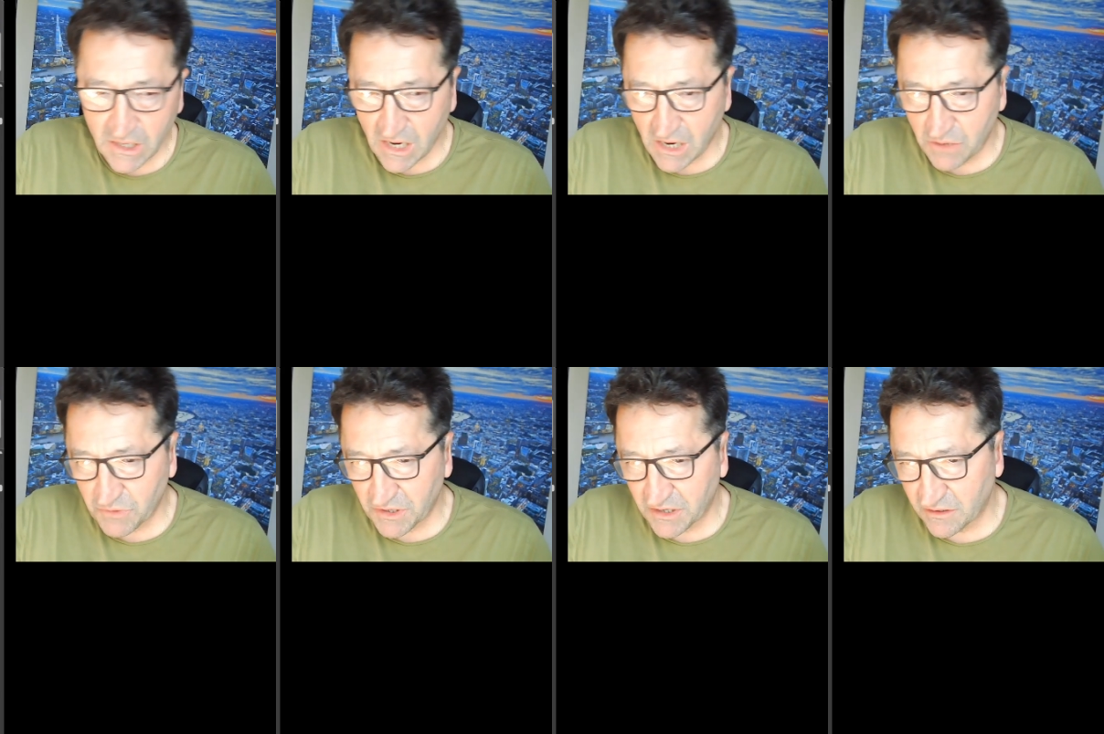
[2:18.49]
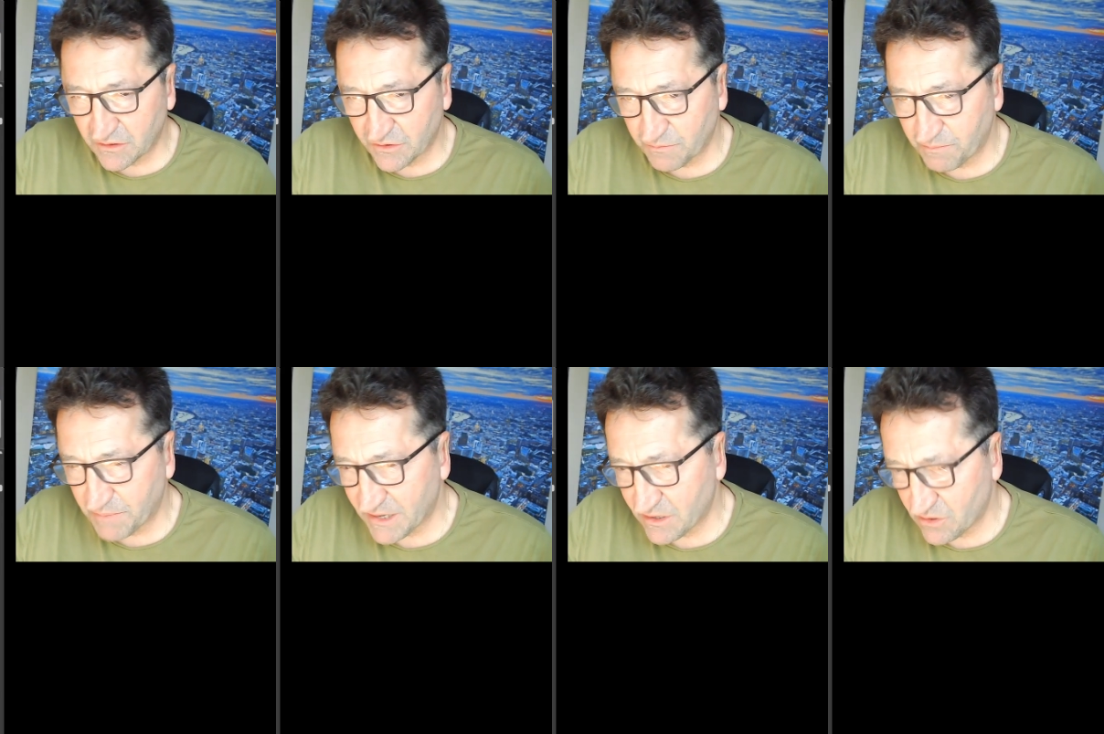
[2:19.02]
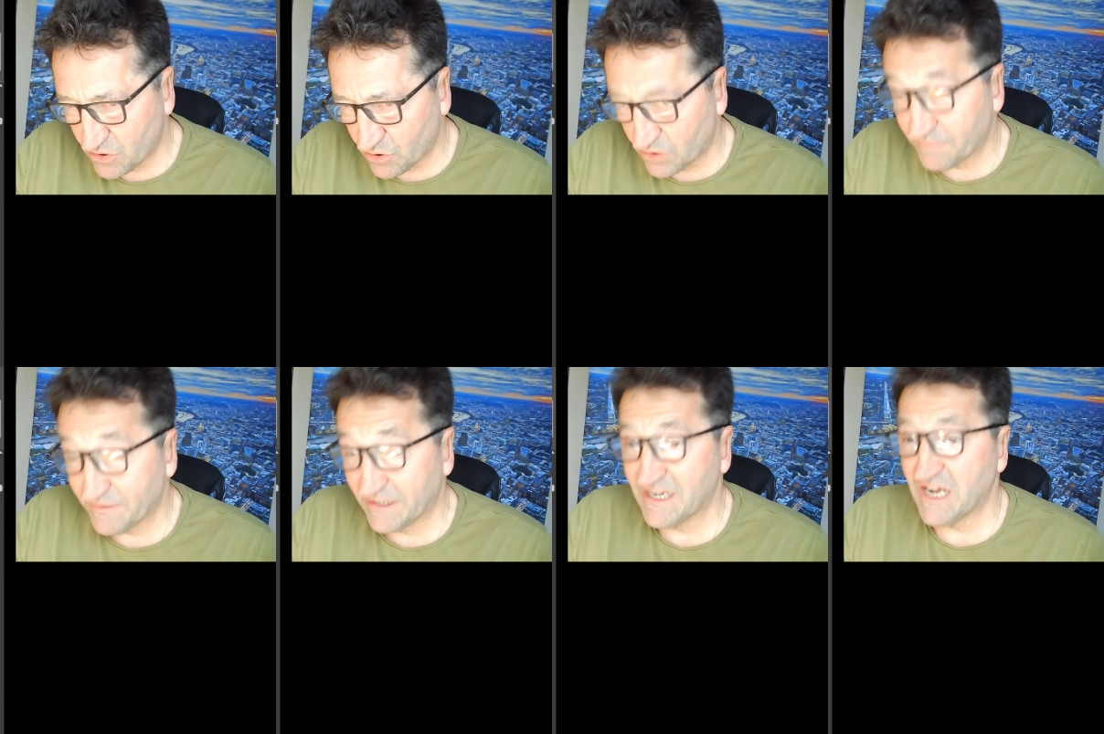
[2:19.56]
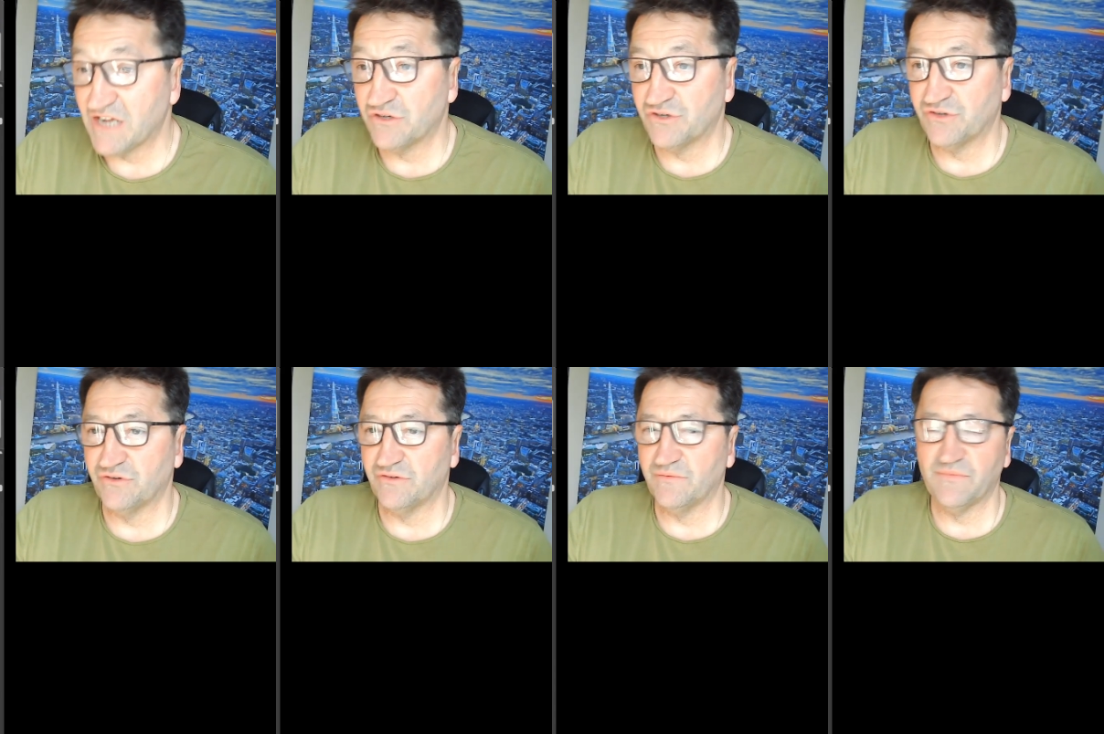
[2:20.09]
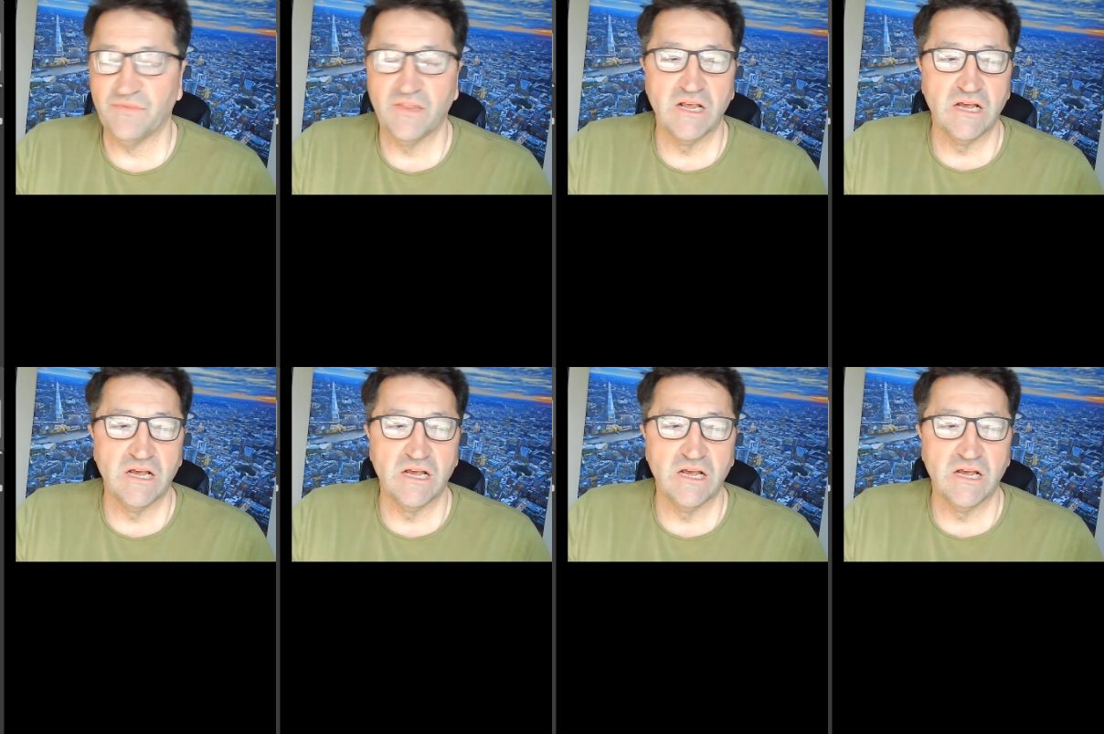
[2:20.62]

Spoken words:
and we're going to pay a lot of attention